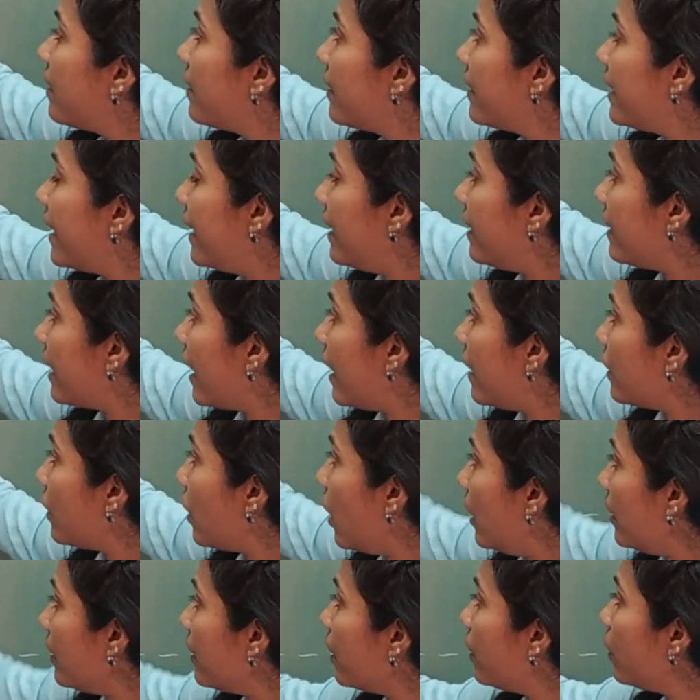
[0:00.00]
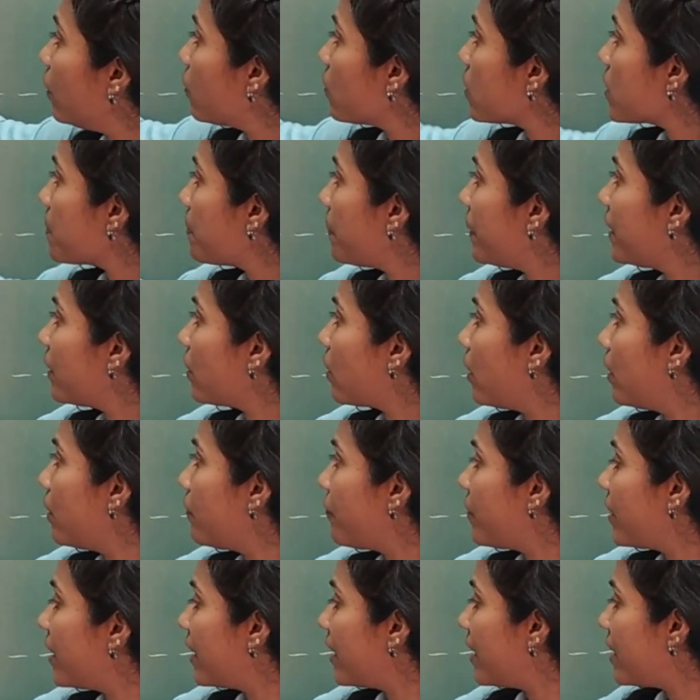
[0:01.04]
delta naught, low spin
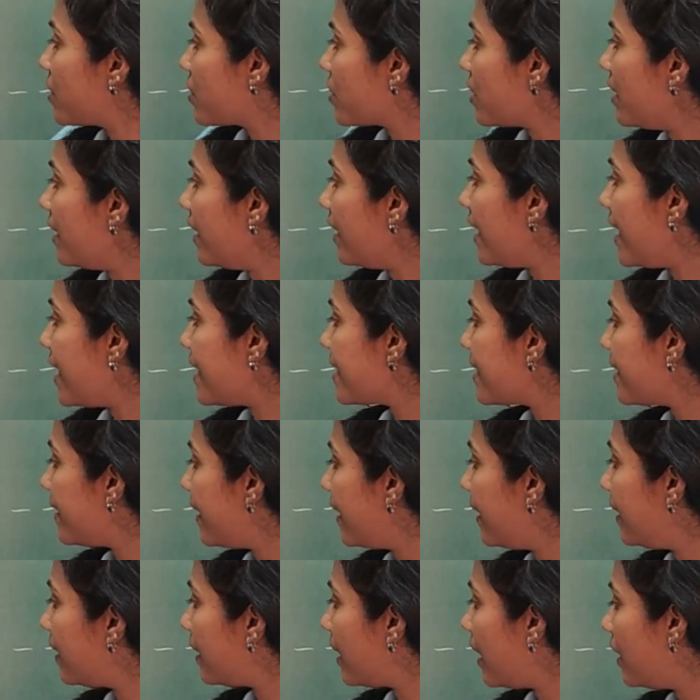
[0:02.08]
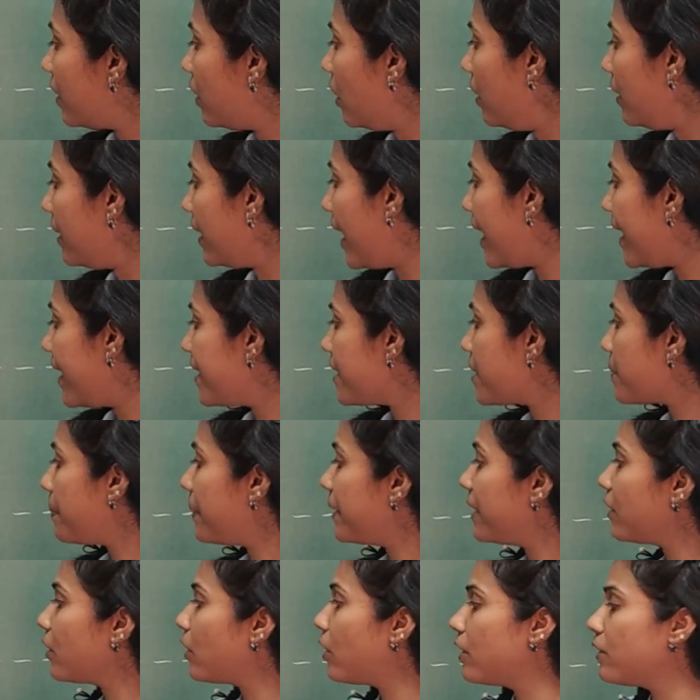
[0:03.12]
configuration, less delta naught, high
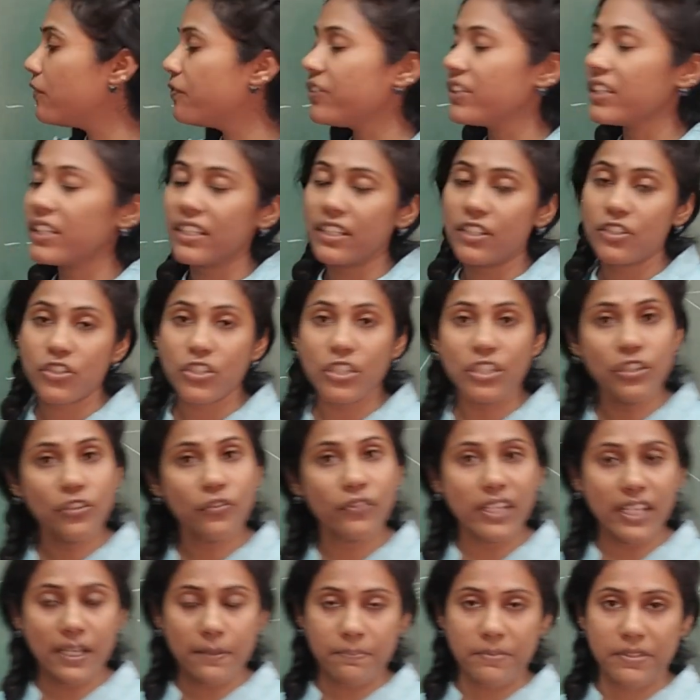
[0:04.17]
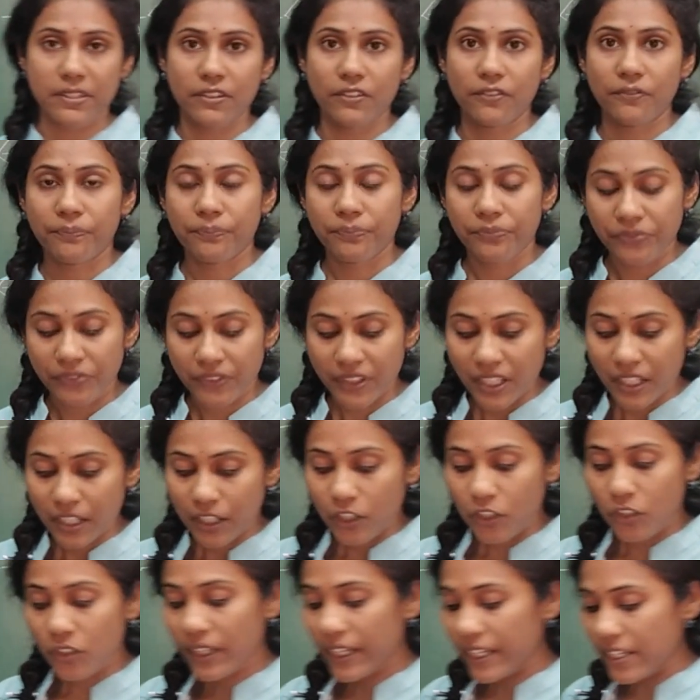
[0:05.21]
spin configuration you will observe.
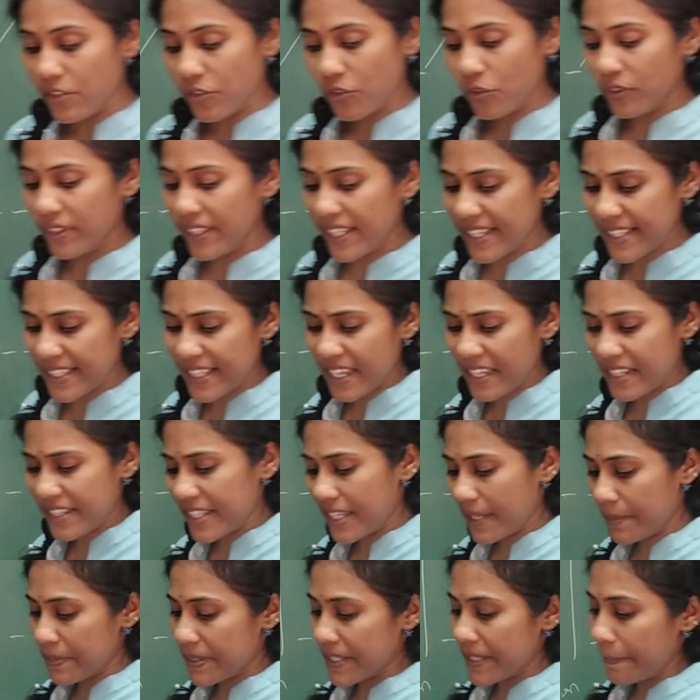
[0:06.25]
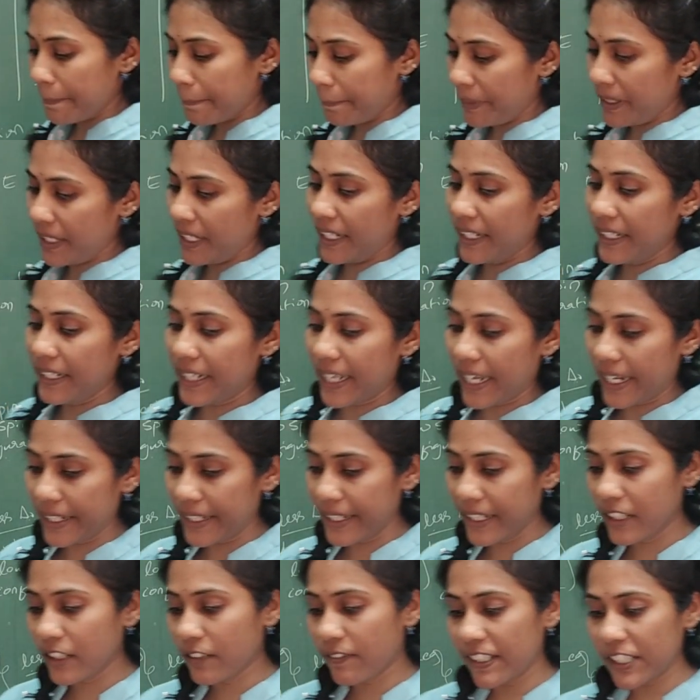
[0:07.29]
Okay, so these are some simple and
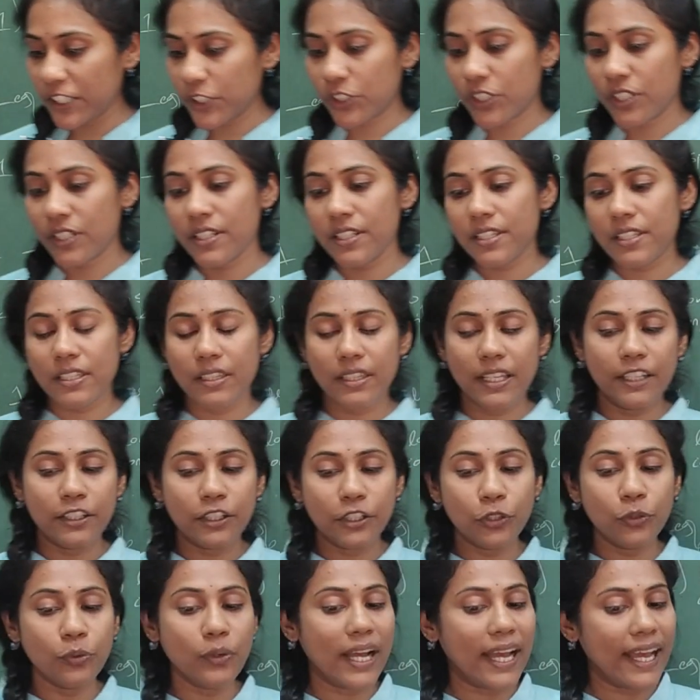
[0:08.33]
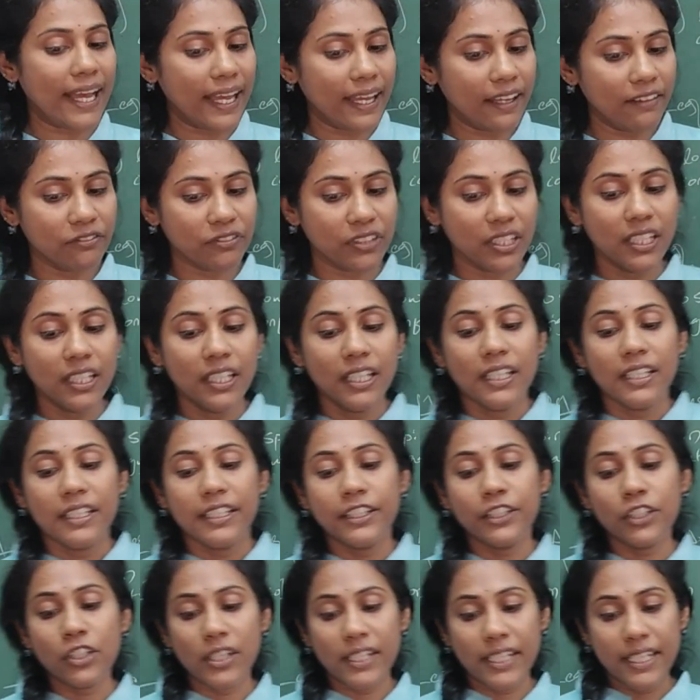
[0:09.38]
direct questions that you have
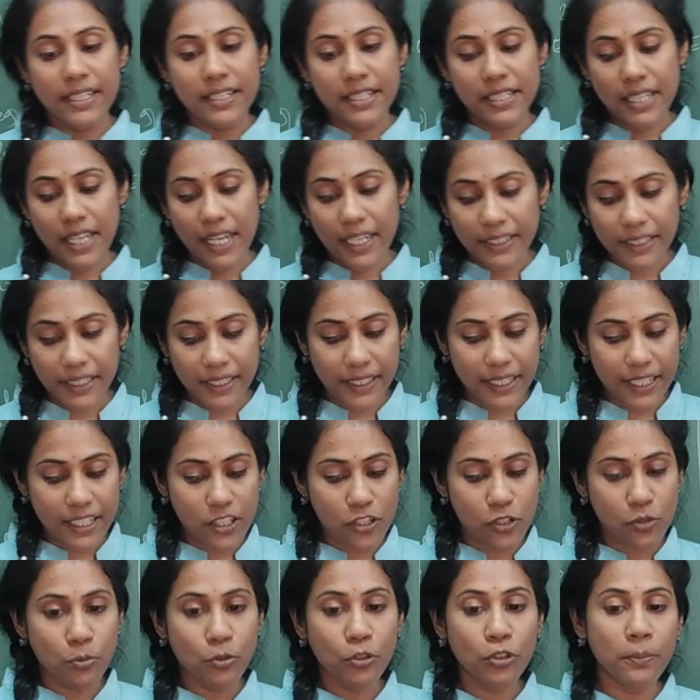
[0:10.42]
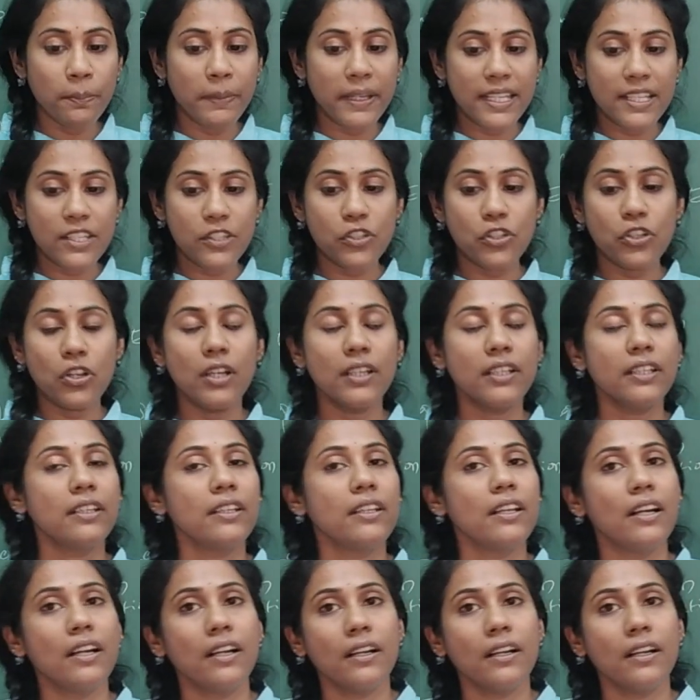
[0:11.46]
in your NCERT textbook based on